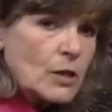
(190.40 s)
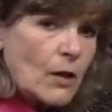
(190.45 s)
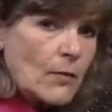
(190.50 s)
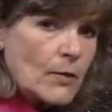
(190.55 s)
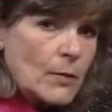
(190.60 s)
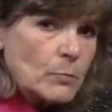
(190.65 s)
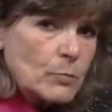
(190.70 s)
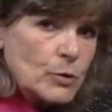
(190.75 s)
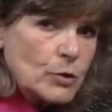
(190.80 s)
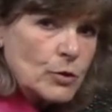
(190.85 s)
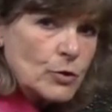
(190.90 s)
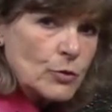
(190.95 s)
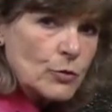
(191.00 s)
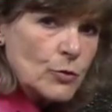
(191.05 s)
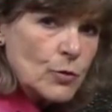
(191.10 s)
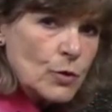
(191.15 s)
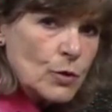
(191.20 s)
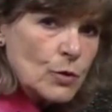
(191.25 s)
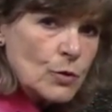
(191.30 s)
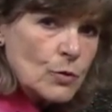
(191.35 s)
on the blue?
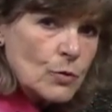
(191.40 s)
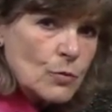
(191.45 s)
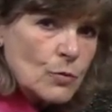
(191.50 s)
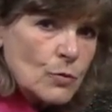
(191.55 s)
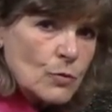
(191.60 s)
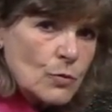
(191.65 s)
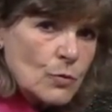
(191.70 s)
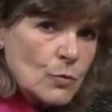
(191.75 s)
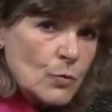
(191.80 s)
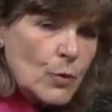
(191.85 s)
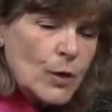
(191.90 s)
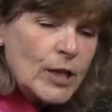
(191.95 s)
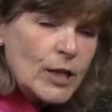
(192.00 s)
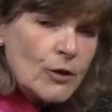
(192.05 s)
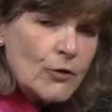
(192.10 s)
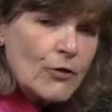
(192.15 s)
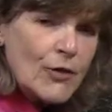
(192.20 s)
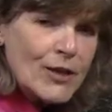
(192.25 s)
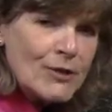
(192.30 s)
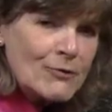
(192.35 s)
What do
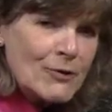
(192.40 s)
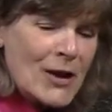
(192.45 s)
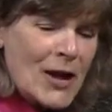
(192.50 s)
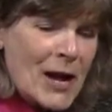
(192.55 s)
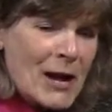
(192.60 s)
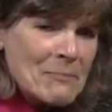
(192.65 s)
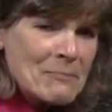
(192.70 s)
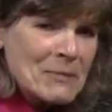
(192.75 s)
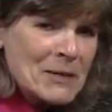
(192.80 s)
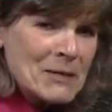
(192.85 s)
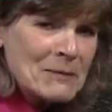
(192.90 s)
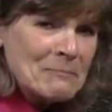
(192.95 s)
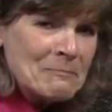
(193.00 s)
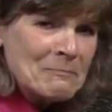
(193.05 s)
you think will happen?